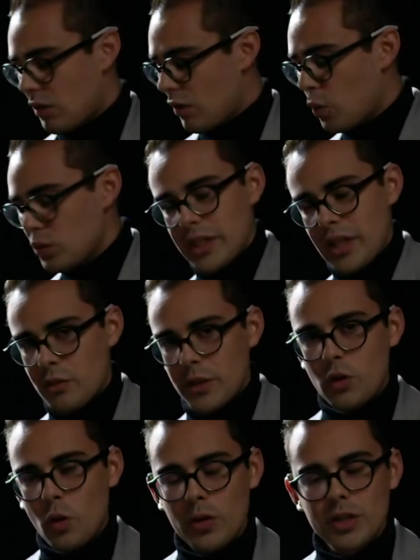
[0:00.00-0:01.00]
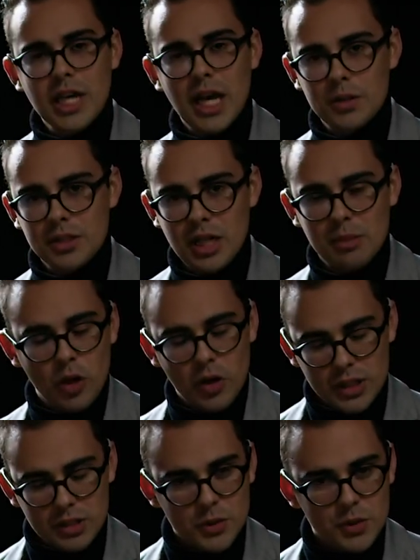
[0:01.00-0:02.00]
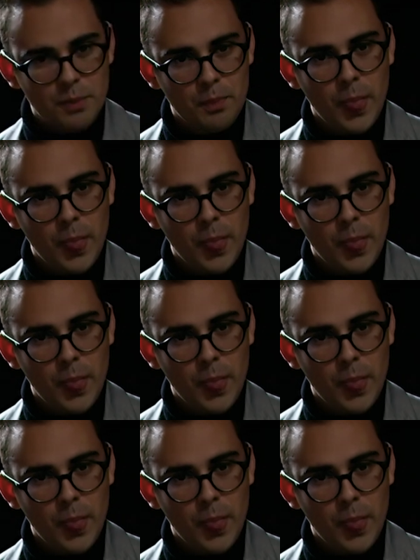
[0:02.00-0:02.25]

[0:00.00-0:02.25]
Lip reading: only 3 chords? How is that possible?